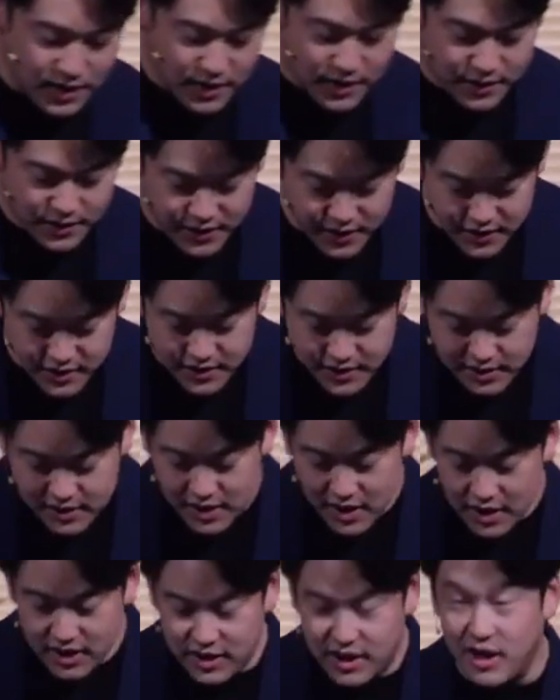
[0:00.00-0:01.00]
this
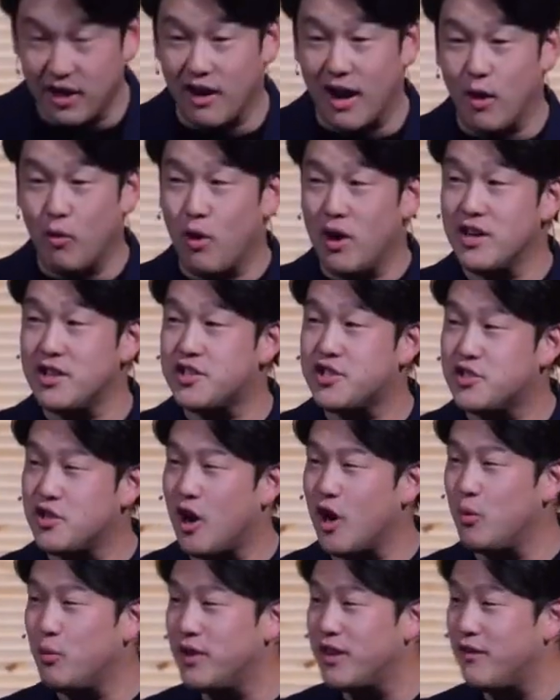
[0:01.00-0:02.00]
year, I want to
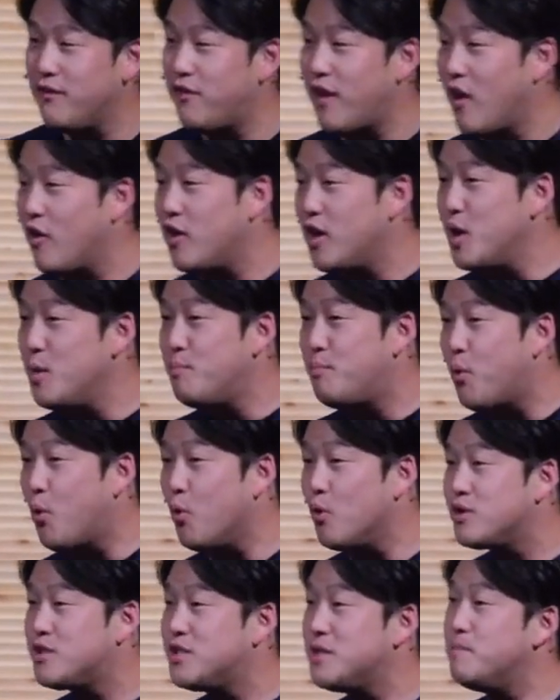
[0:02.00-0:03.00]
start with a very
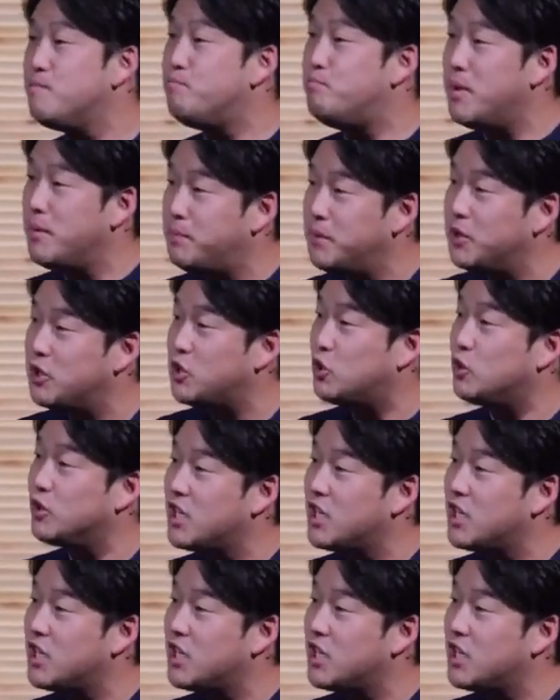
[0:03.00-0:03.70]
important biblical